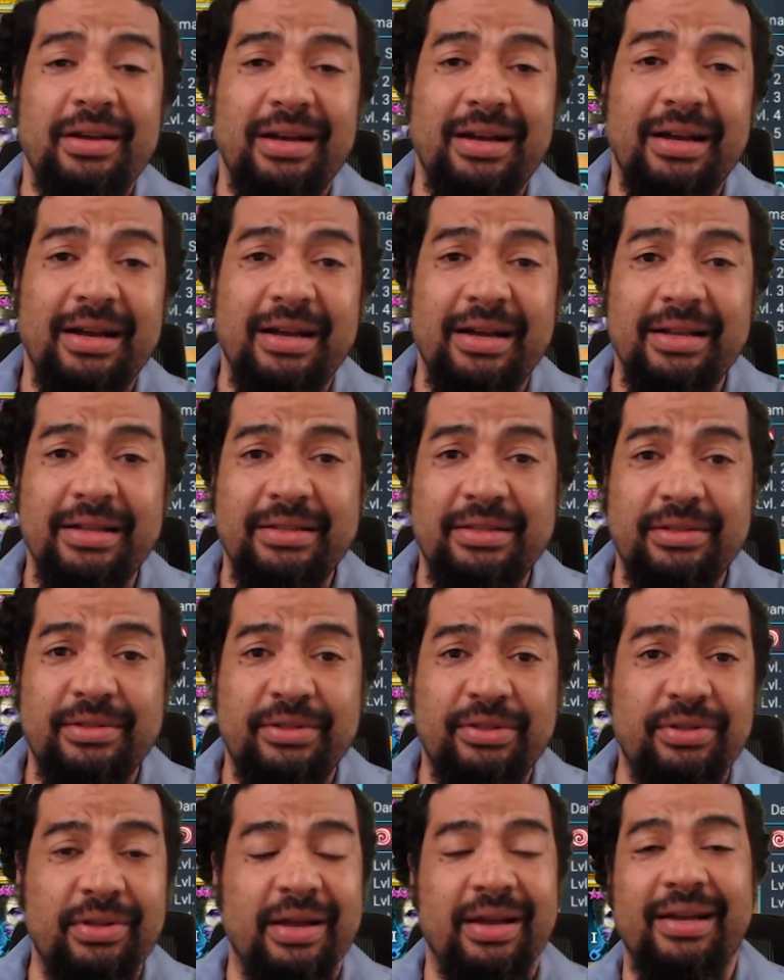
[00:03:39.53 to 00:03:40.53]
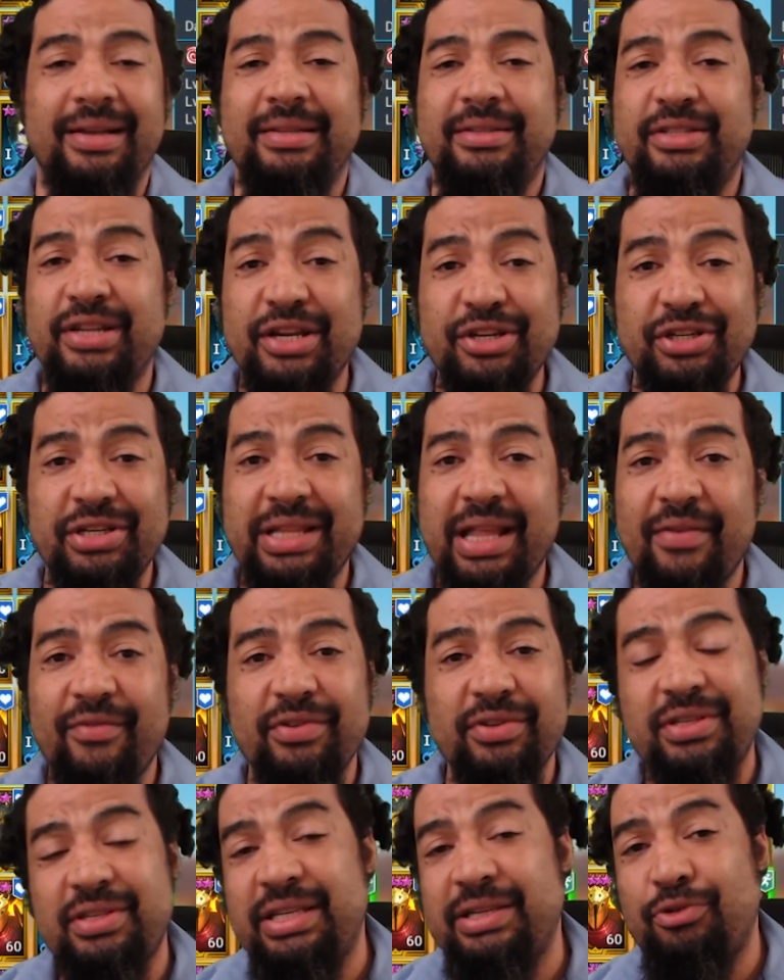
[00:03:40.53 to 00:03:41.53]
dungeon
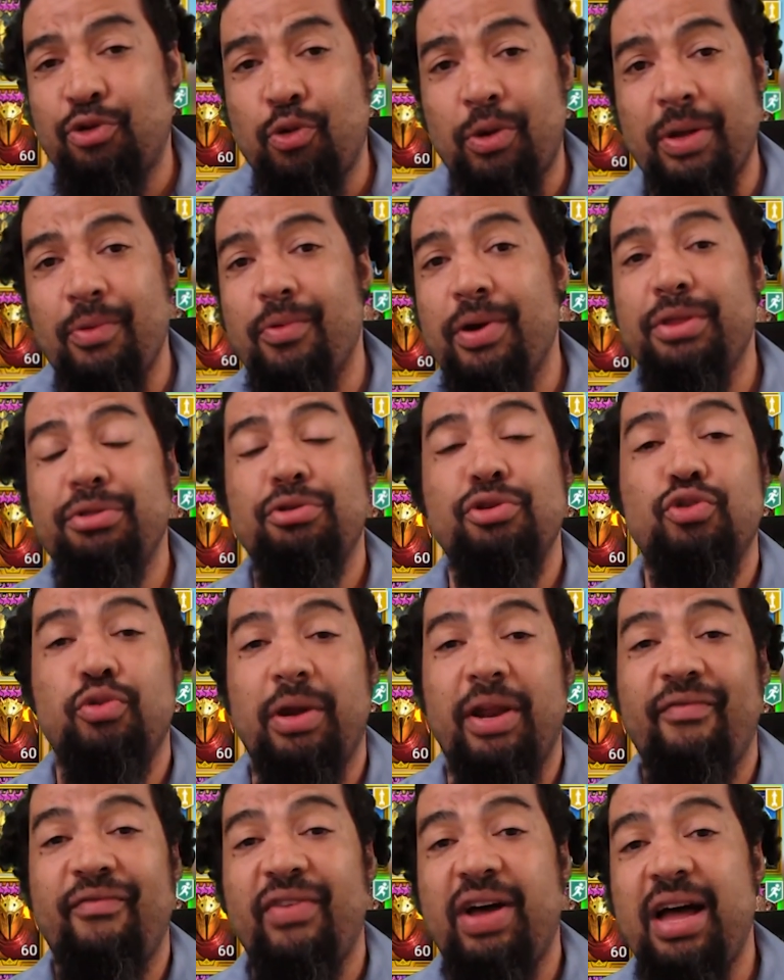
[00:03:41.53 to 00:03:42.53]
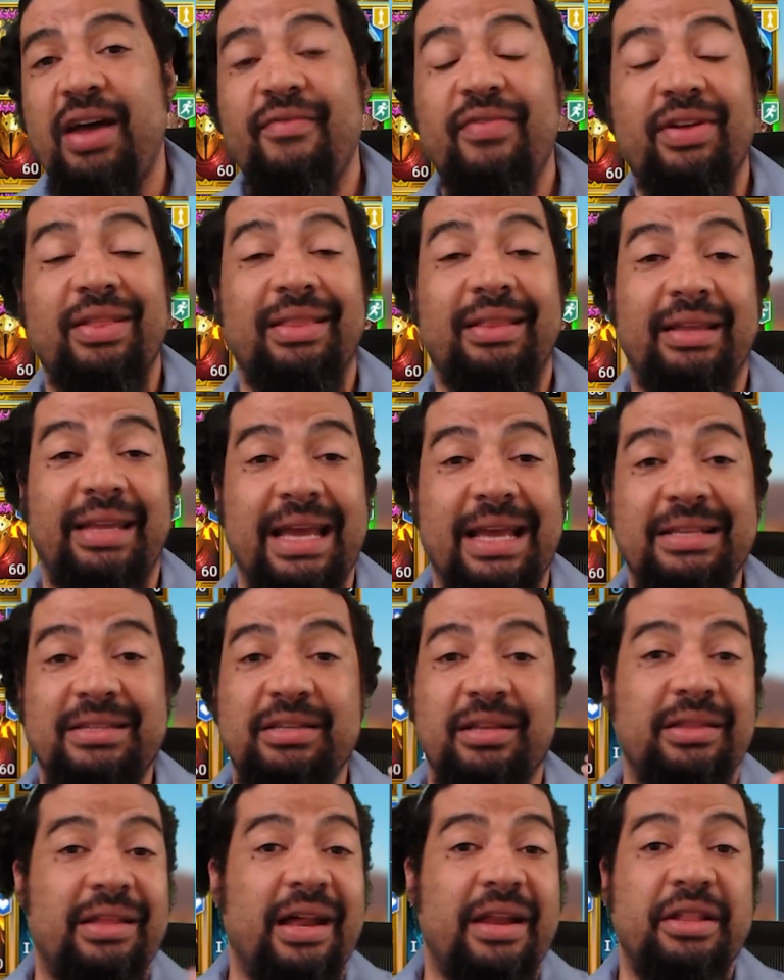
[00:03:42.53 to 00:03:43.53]
levels, 21 through 25,
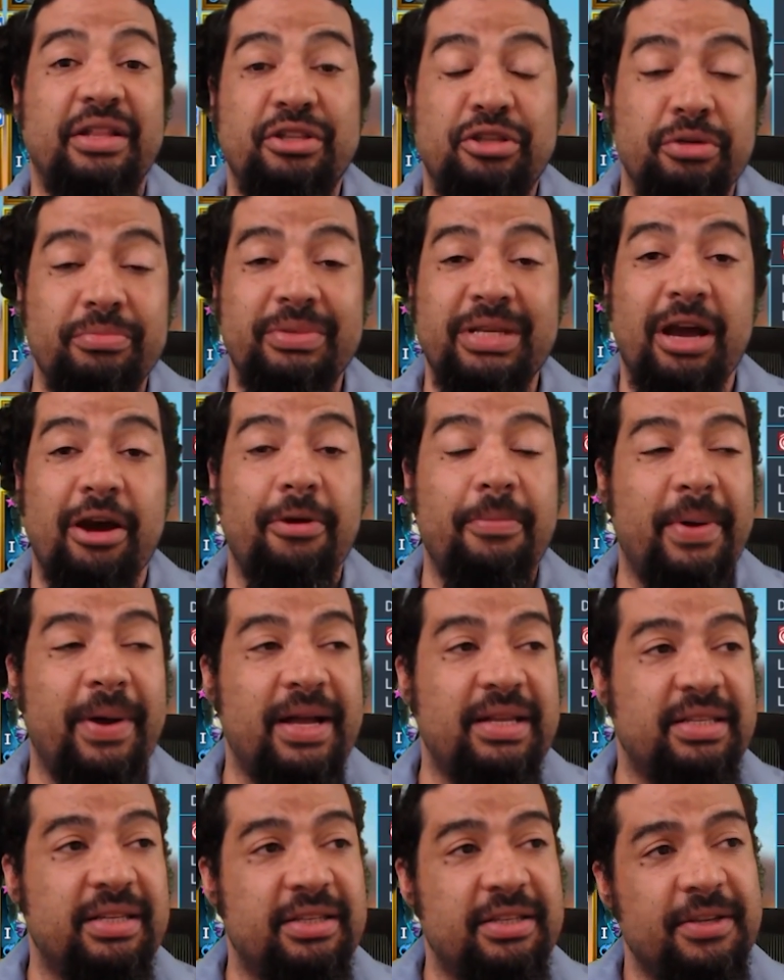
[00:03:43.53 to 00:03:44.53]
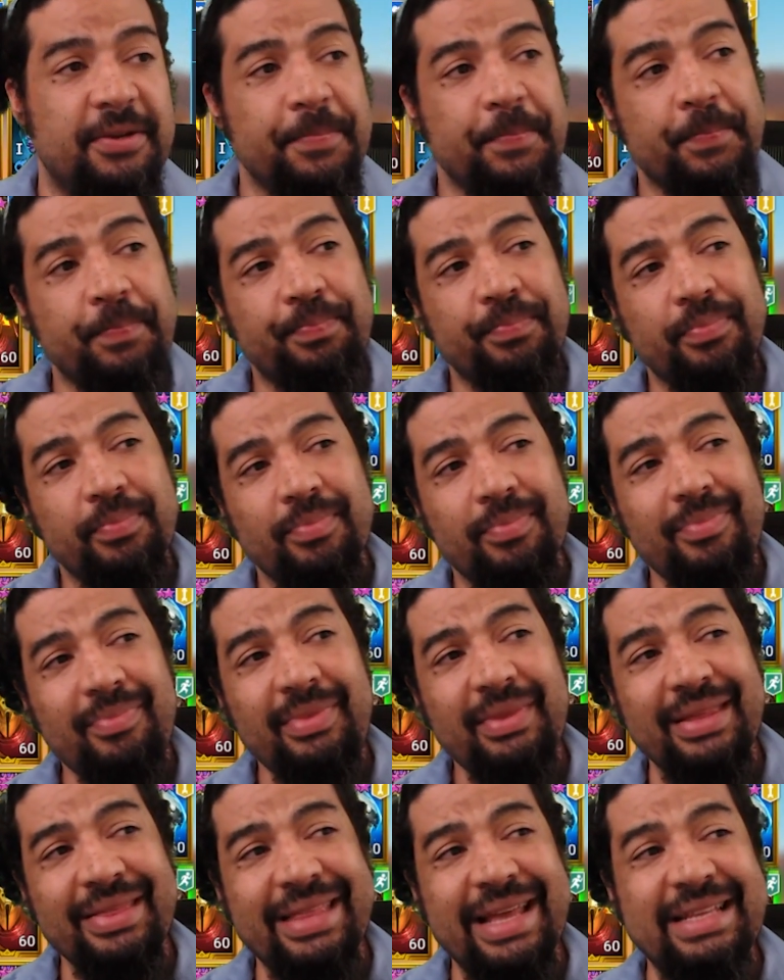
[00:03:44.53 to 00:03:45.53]
against a lot of the Doom Tower bosses,
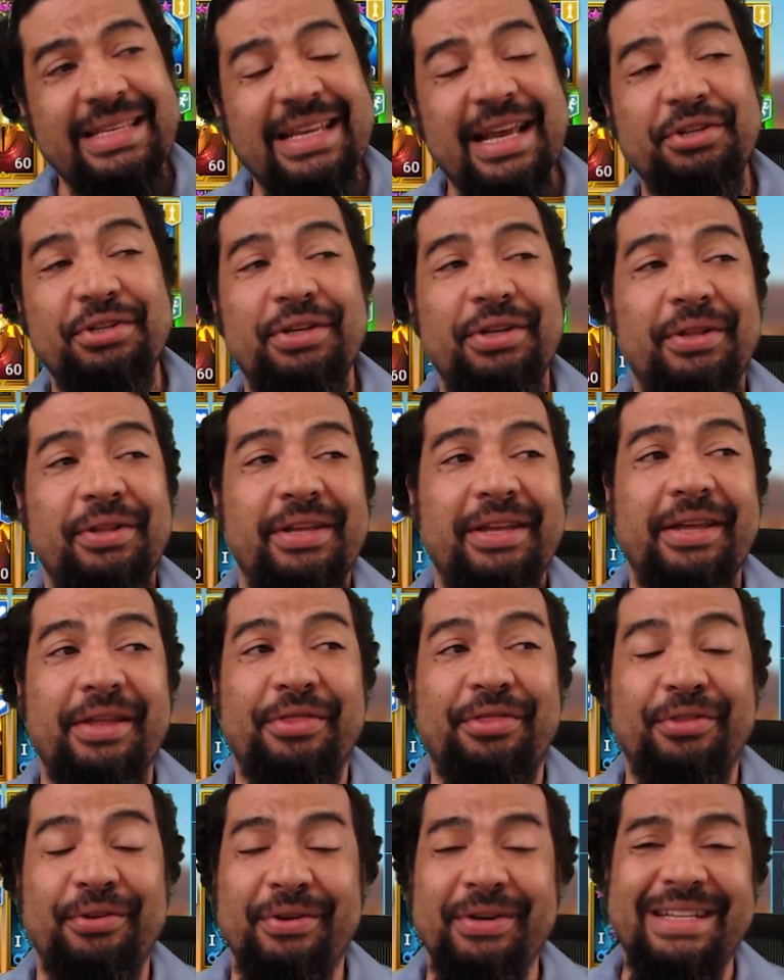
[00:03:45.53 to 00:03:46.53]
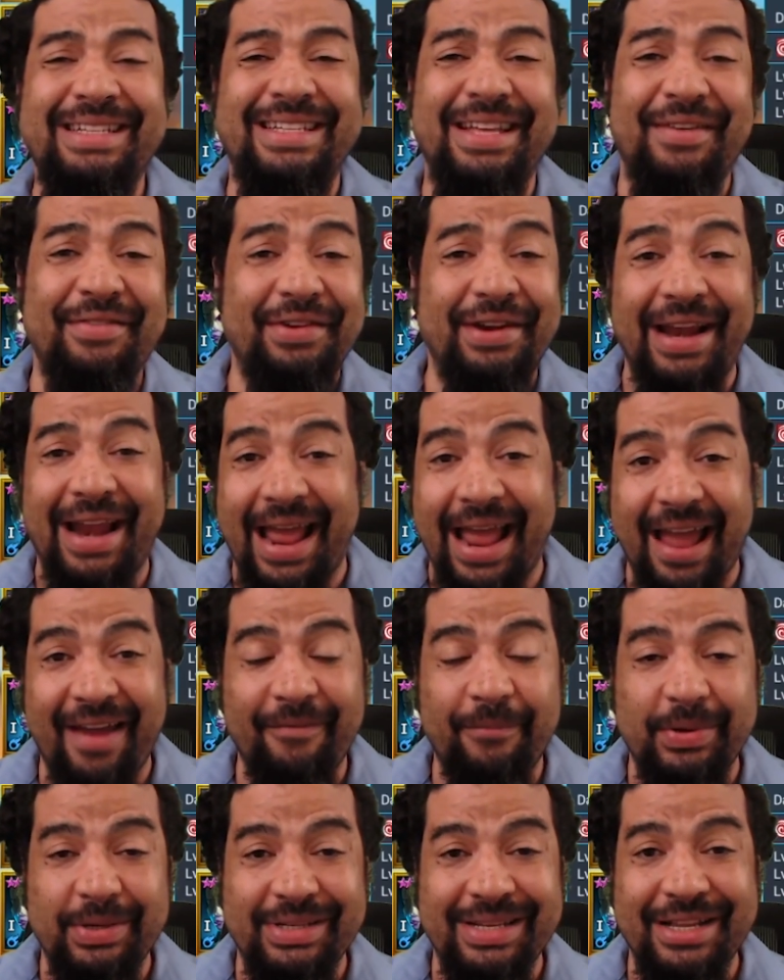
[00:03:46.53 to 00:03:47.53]
that's actually only a
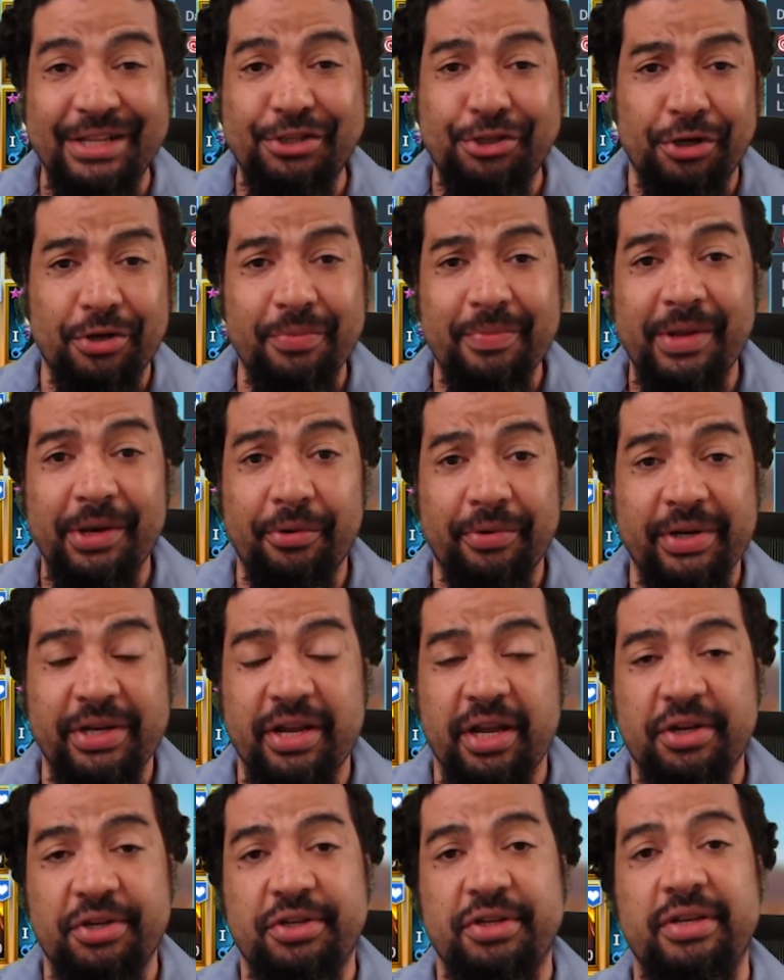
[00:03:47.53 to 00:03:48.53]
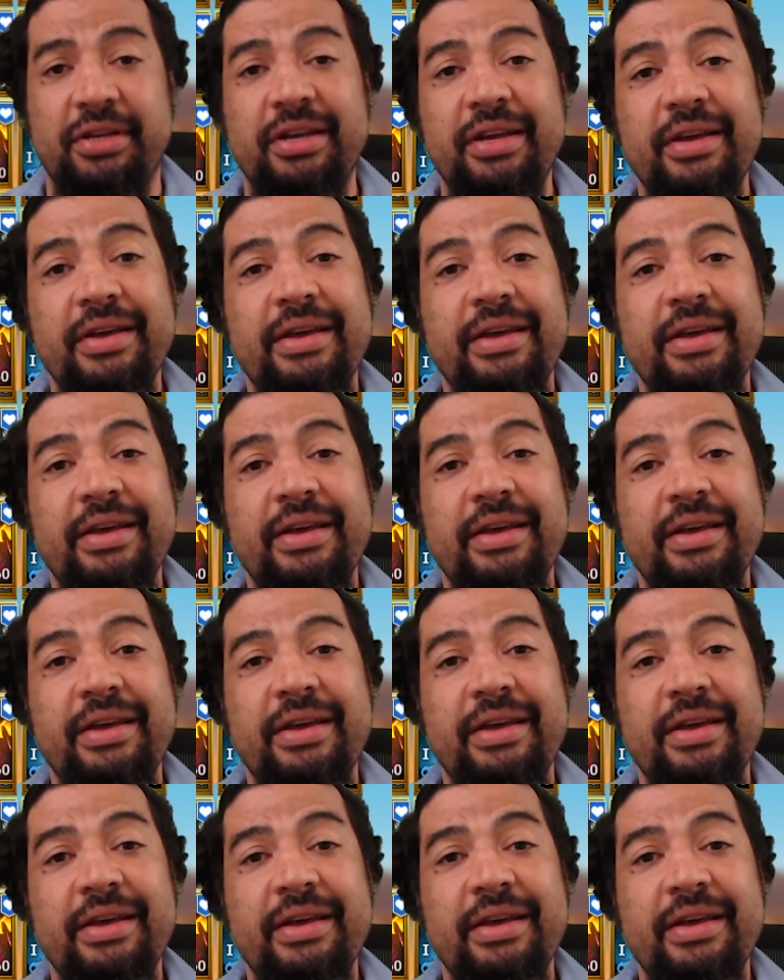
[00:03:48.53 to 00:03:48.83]
37.5% turn meter reduction.